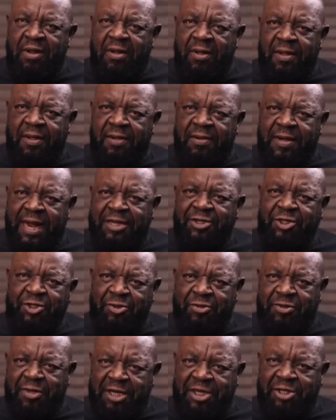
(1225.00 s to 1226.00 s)
that
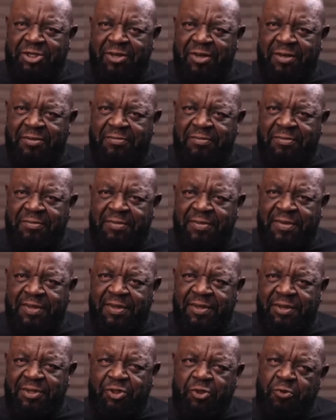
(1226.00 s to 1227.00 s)
jurisdiction
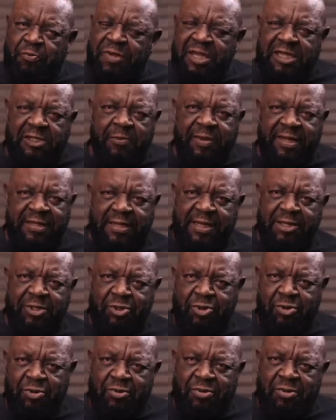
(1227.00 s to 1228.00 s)
should be expected
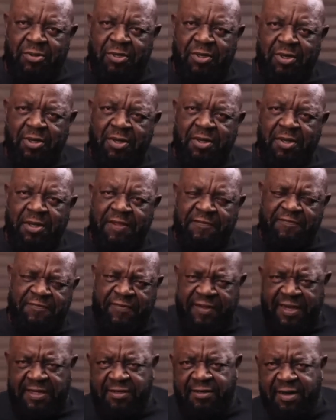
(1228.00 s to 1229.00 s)
to give
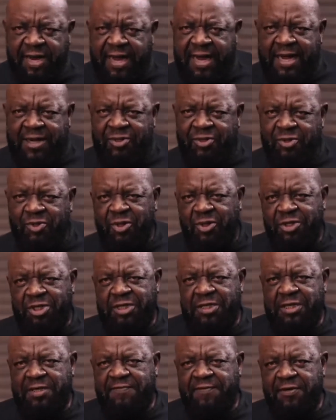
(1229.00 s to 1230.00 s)
fair trial to such
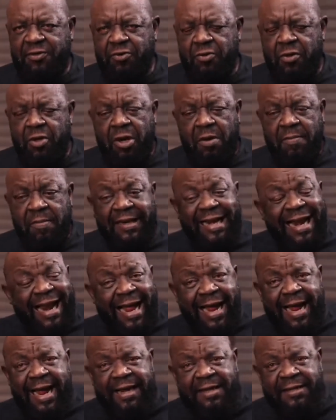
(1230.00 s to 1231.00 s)
individual. But like
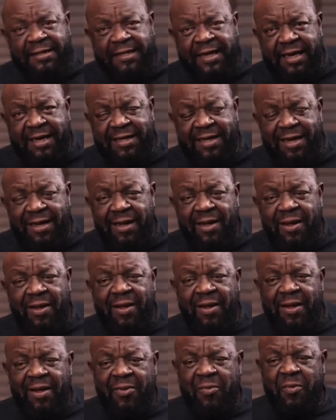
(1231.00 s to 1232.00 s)
I said,
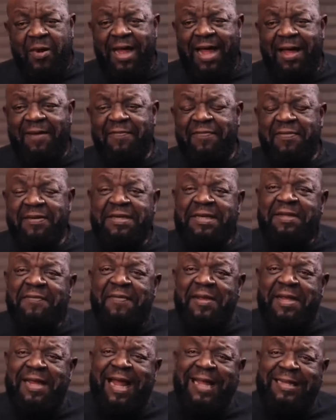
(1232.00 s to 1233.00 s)
we haven't
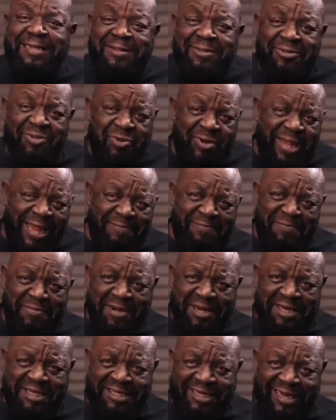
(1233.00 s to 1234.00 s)
even gotten to that
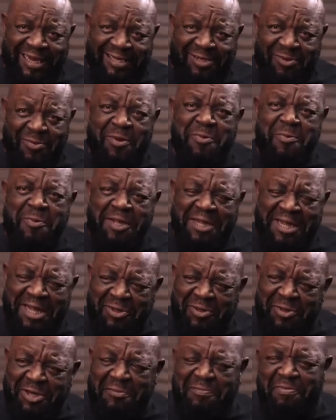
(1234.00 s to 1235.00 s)
bridge yet. When we get to
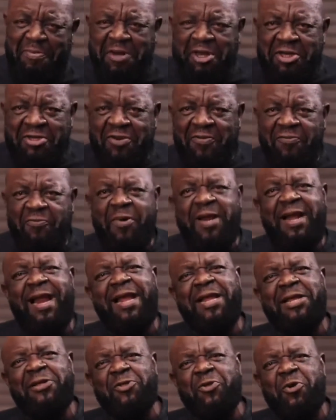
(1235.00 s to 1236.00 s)
the bridge of whether
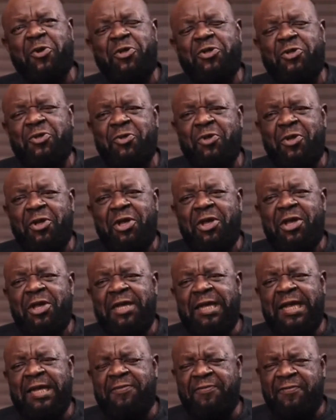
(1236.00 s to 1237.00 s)
he's going to
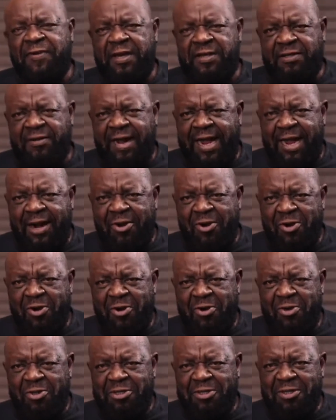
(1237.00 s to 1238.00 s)
get fair trial or
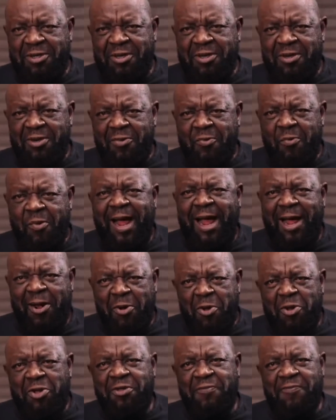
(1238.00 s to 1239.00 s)
not, we are
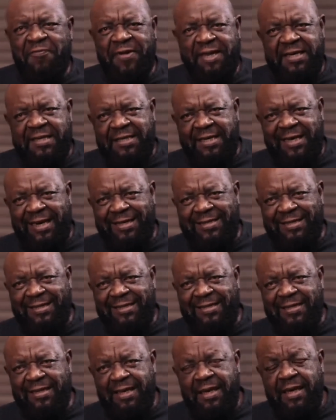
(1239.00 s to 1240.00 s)
going to ventilate it.
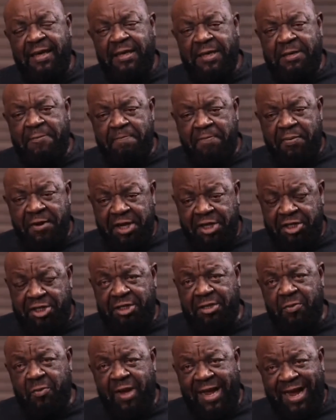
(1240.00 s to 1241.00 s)
The bridge
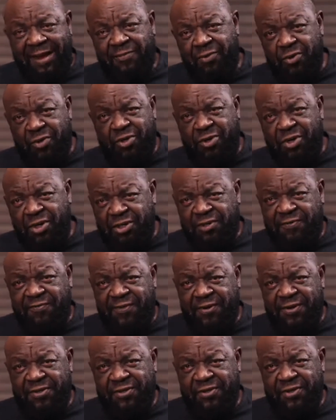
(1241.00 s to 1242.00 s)
we have to cross
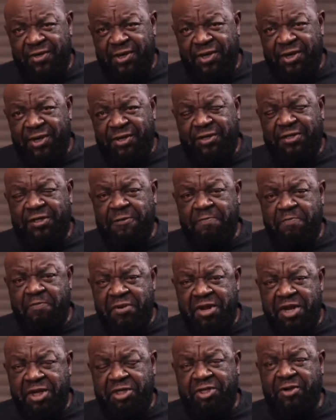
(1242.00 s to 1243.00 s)
first is the
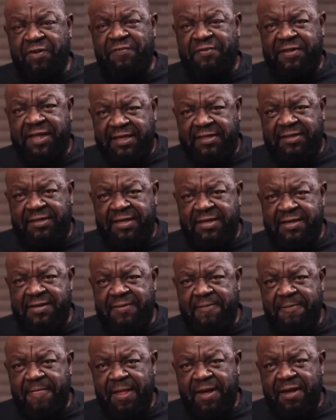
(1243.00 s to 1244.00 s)
bridge of
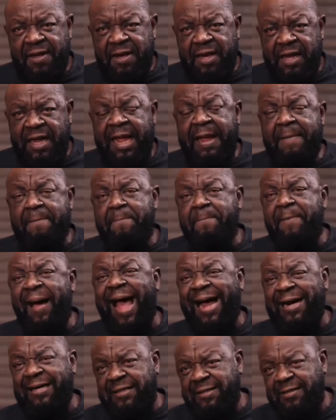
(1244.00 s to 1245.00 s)
testing the
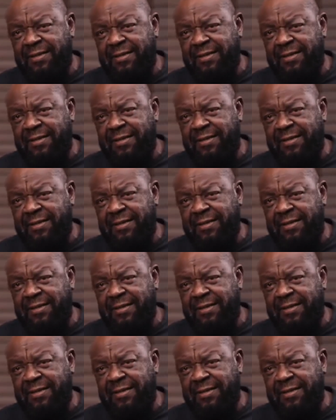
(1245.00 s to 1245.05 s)
impact